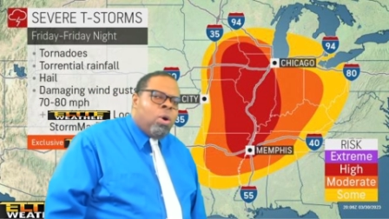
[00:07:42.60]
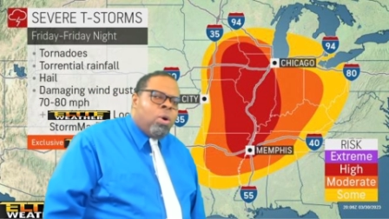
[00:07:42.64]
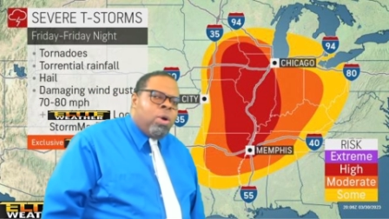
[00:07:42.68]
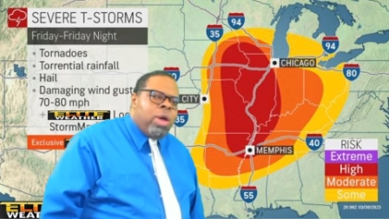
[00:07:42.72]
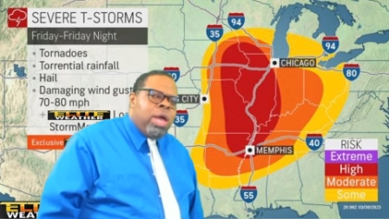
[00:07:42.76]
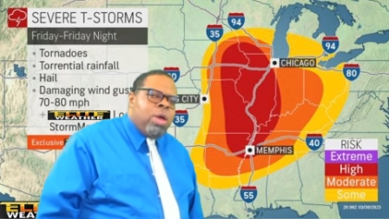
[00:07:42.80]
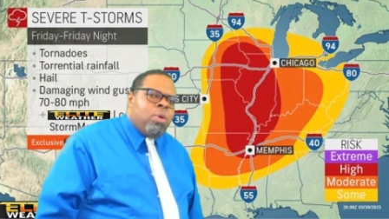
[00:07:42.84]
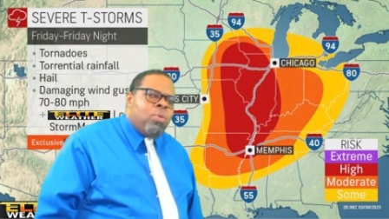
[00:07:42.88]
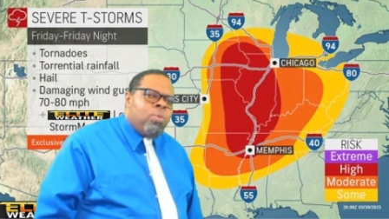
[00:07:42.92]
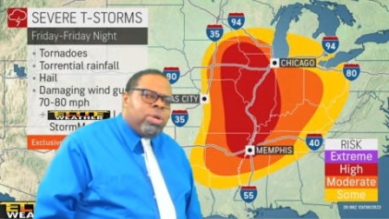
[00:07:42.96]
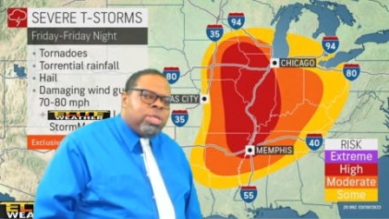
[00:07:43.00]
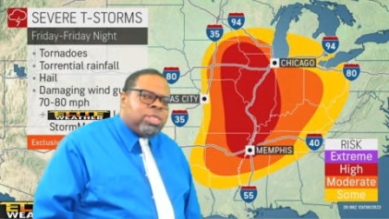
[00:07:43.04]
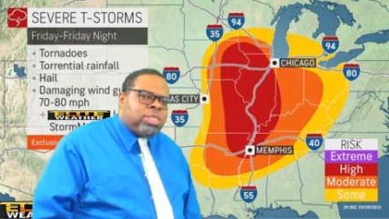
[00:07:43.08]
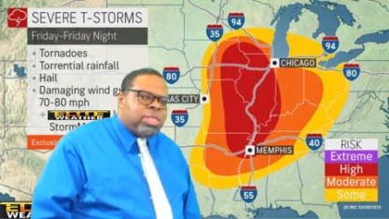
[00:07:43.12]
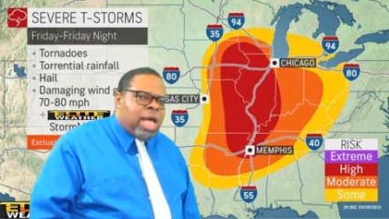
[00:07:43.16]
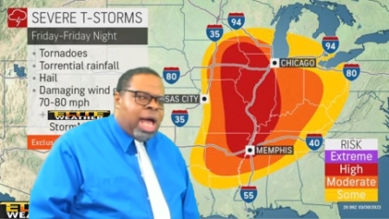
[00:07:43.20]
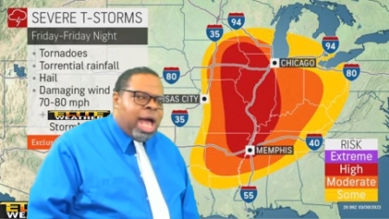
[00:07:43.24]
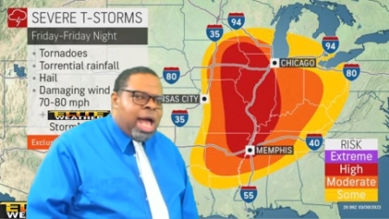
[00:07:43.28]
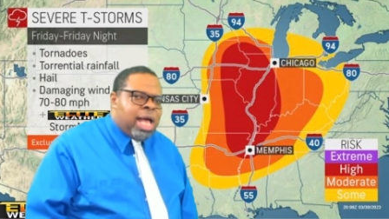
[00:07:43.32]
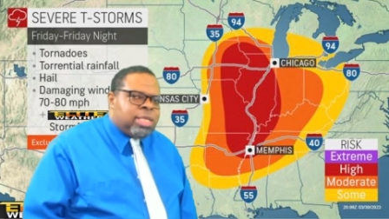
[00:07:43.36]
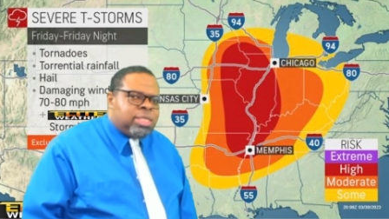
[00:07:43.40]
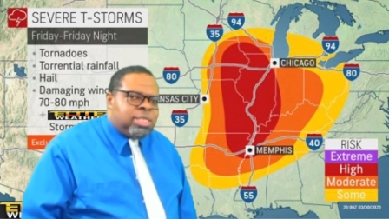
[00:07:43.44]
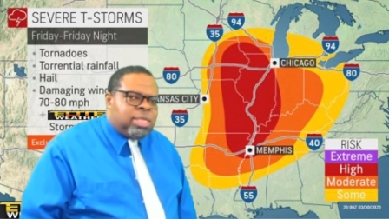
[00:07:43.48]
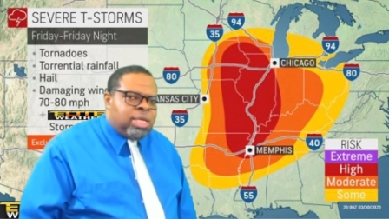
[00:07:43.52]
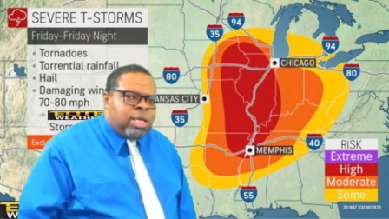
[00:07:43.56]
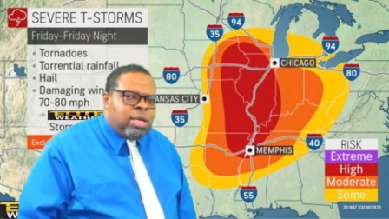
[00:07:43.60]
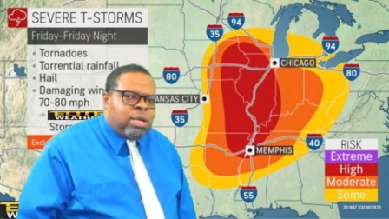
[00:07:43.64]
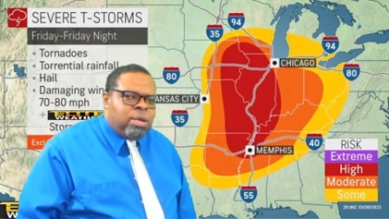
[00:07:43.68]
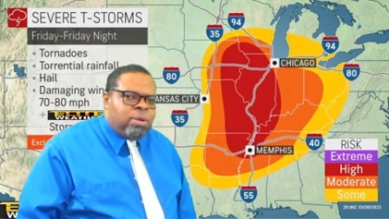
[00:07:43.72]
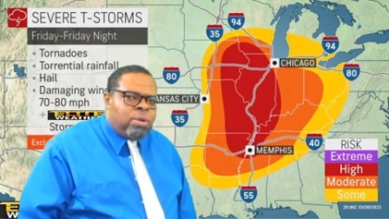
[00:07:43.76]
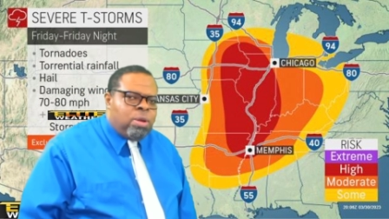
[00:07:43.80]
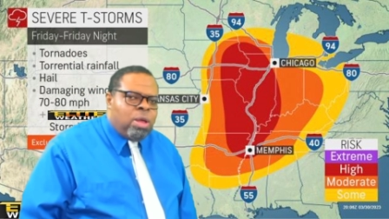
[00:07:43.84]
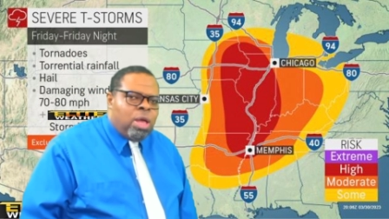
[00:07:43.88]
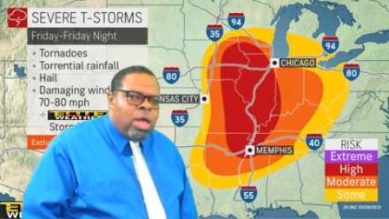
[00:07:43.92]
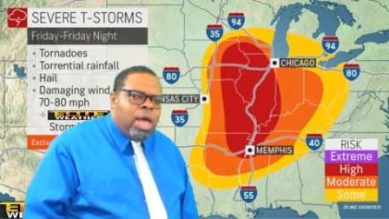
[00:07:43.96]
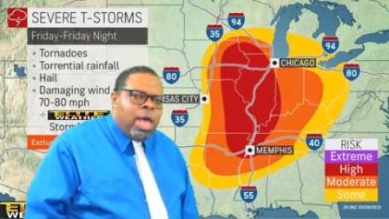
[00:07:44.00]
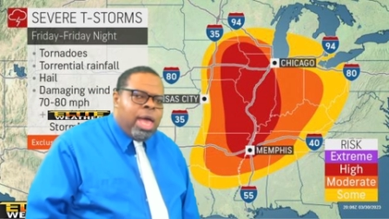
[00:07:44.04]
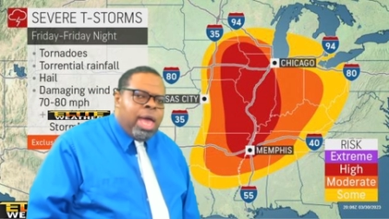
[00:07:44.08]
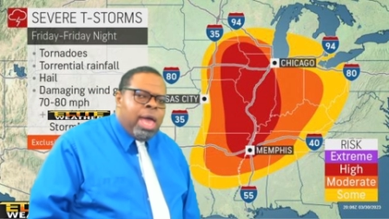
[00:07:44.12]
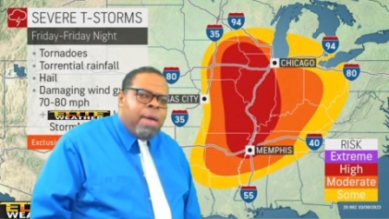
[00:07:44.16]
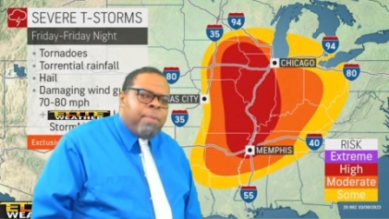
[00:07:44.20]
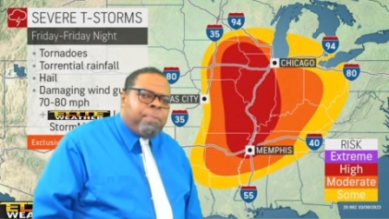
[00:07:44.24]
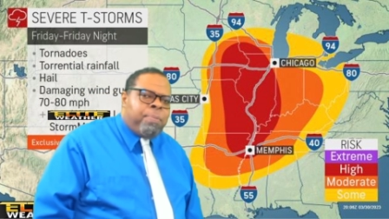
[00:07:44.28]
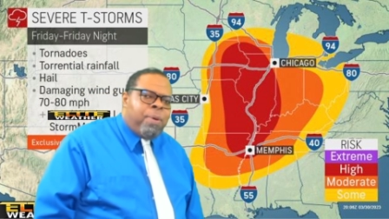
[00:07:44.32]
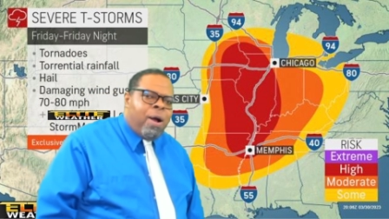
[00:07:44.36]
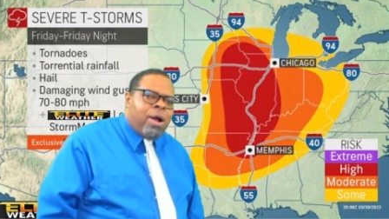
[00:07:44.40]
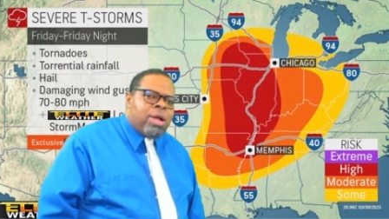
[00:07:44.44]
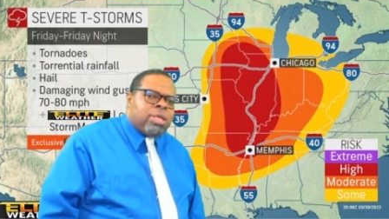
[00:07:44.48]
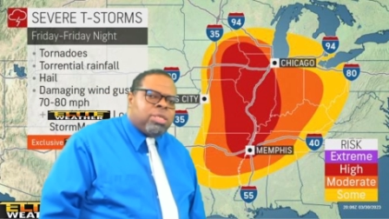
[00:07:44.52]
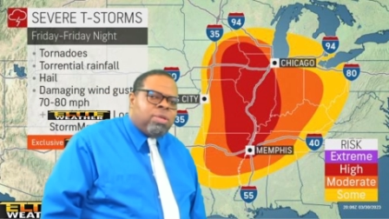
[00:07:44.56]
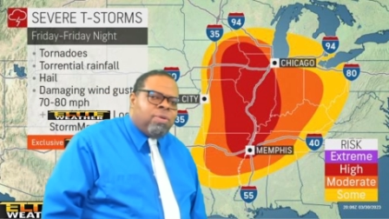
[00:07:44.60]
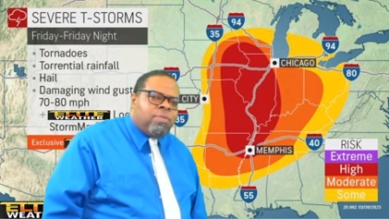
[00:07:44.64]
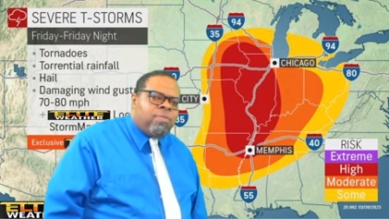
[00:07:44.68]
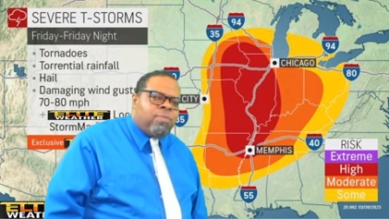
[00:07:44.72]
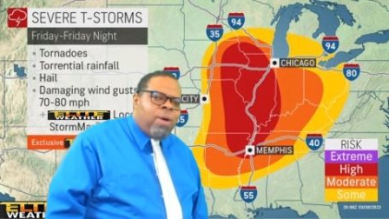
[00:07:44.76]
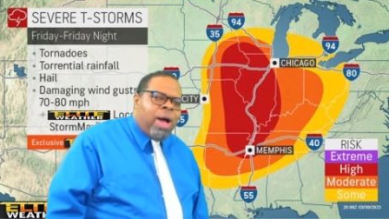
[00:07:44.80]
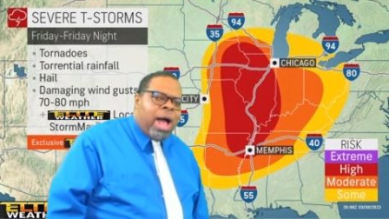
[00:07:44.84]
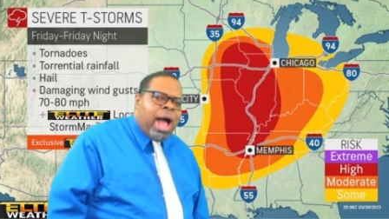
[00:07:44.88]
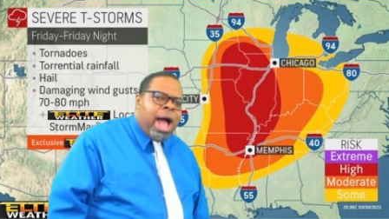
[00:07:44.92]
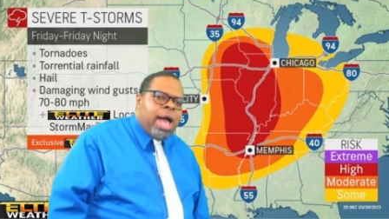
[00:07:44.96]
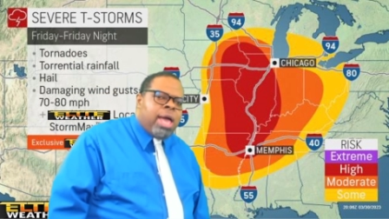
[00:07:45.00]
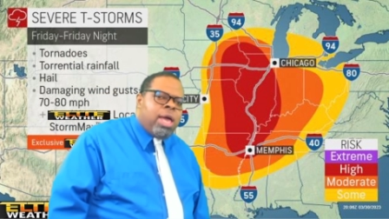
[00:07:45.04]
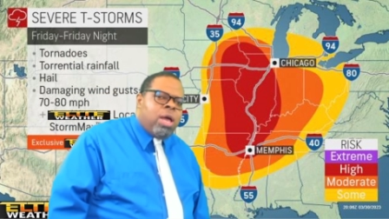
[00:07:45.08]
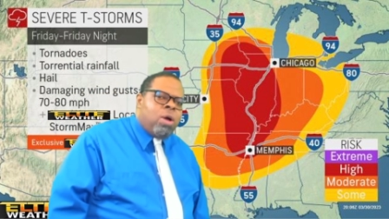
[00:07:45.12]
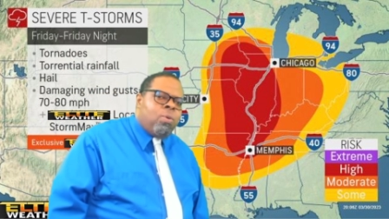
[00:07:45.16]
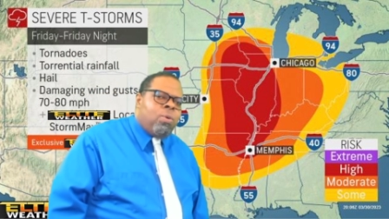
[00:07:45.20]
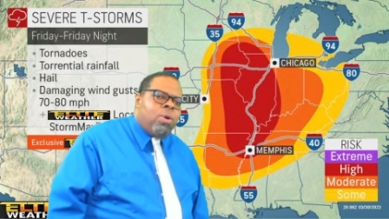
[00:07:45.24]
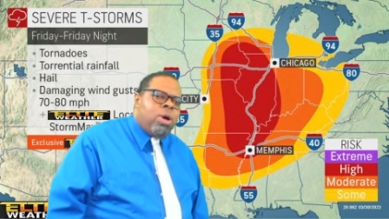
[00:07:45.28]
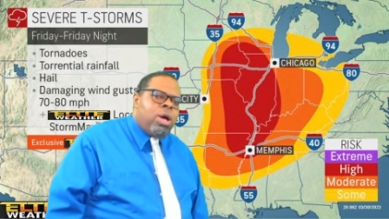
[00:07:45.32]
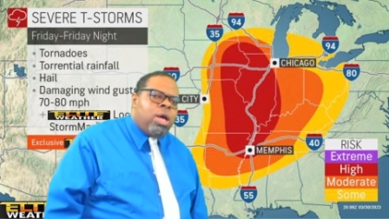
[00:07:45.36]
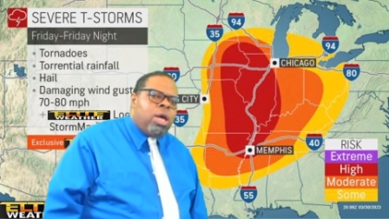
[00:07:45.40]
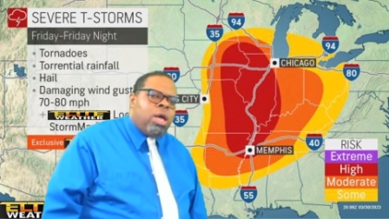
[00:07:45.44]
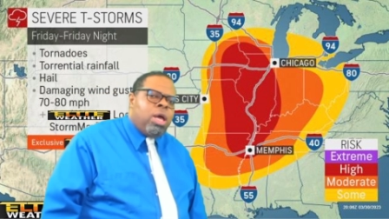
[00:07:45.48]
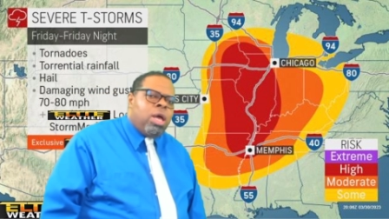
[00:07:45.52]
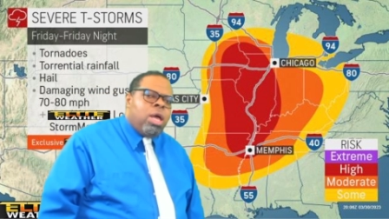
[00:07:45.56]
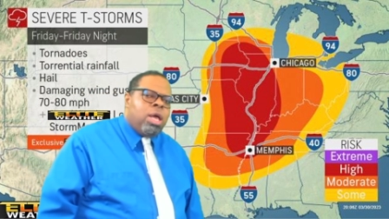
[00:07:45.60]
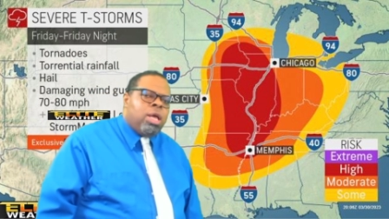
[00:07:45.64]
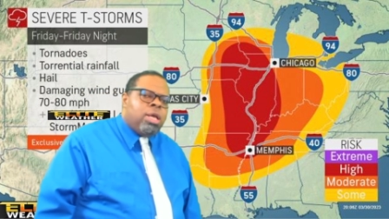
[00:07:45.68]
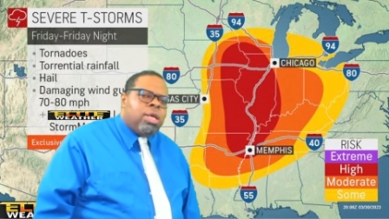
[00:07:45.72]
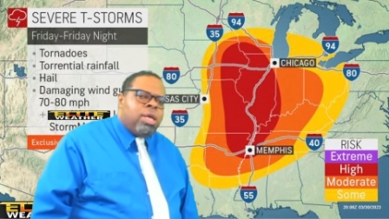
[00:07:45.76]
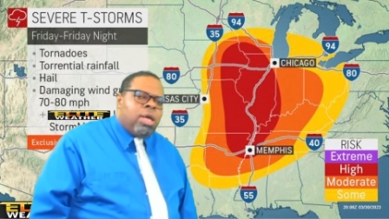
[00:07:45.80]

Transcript: in Wisconsin and parts of Iowa,